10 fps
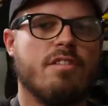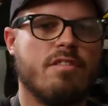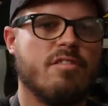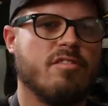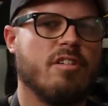
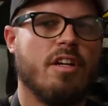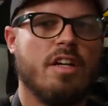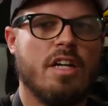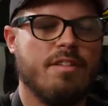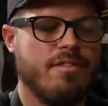turtle,
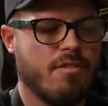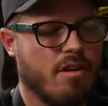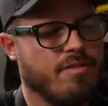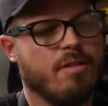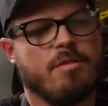if you
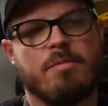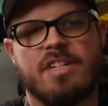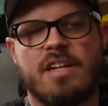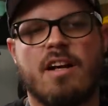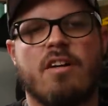are flipped
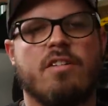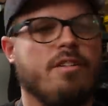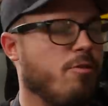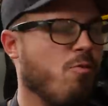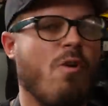upside down and
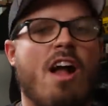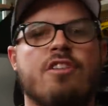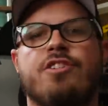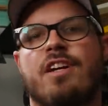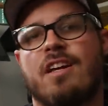you're
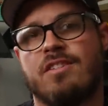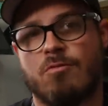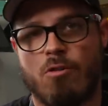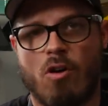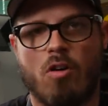wedged against a
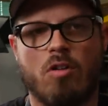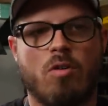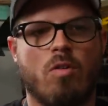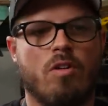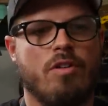wall
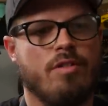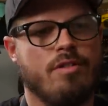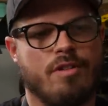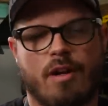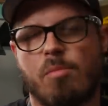or
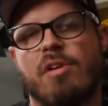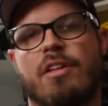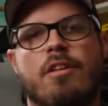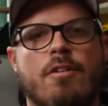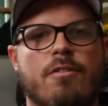there's like a
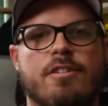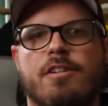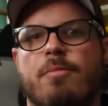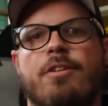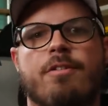pillow or
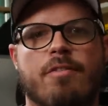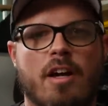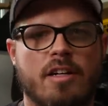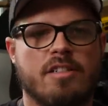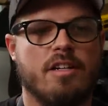something, you're
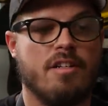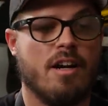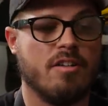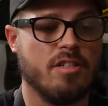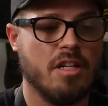flying inside your
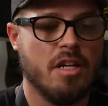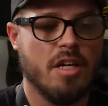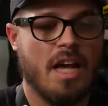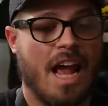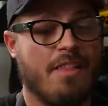house,
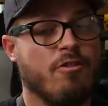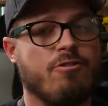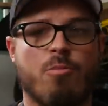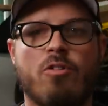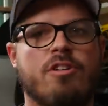and
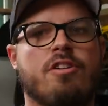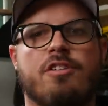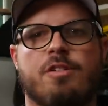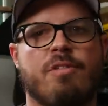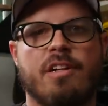those motors
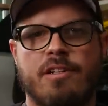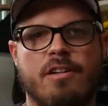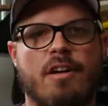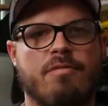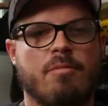aren't spinning,
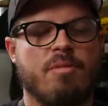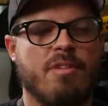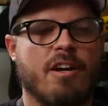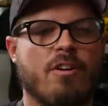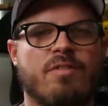you're not flipping
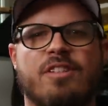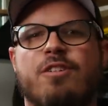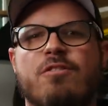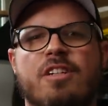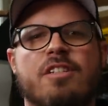back over,
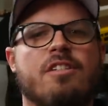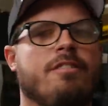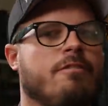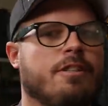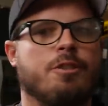don't
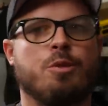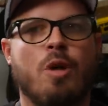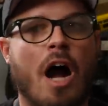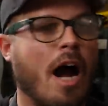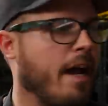continue to
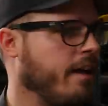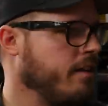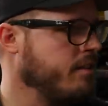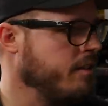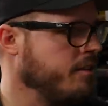try
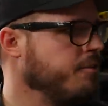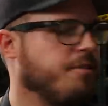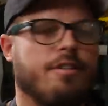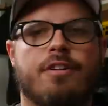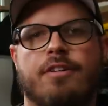to
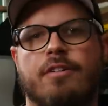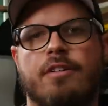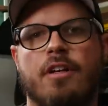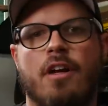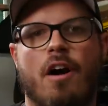use
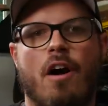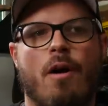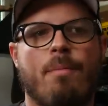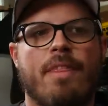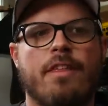turtle.
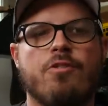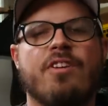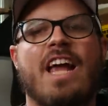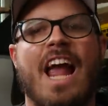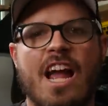Um, you,
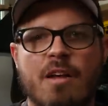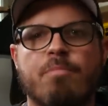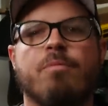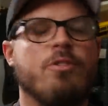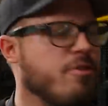you,
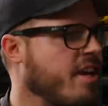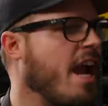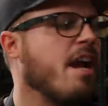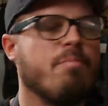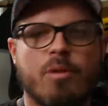can, can you
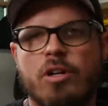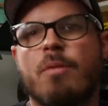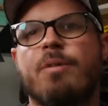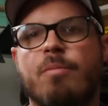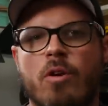can burn
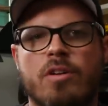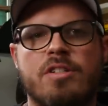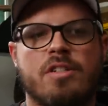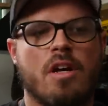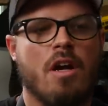up your
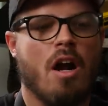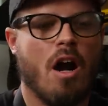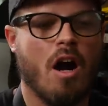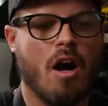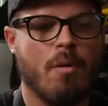motors.
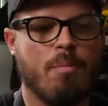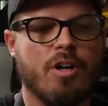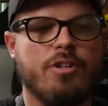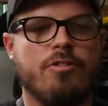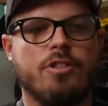Uh,
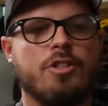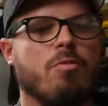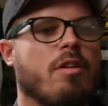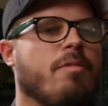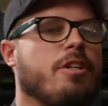but you just
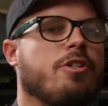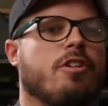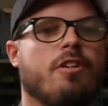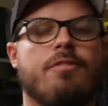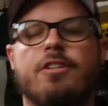want to make
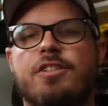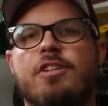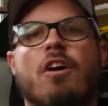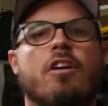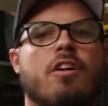sure if you're
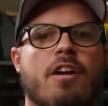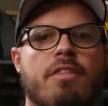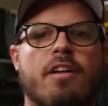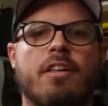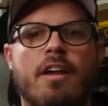stuck or
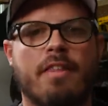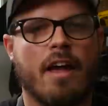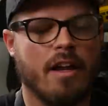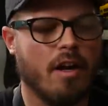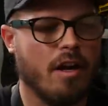anything like
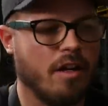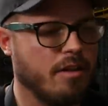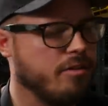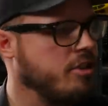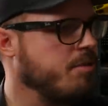that,
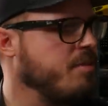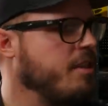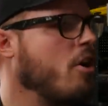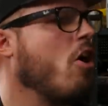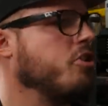uh, just
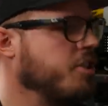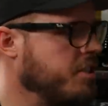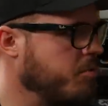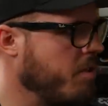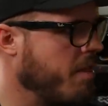be
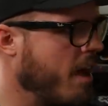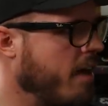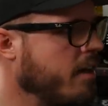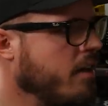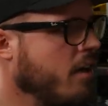cautious with
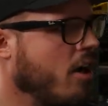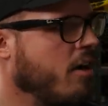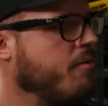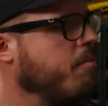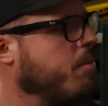that.
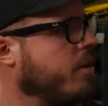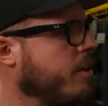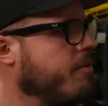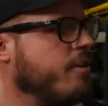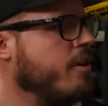Uh, if,
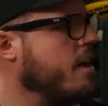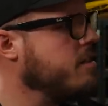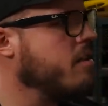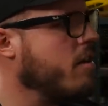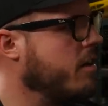but if you're
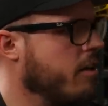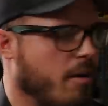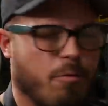not stuck, it, it,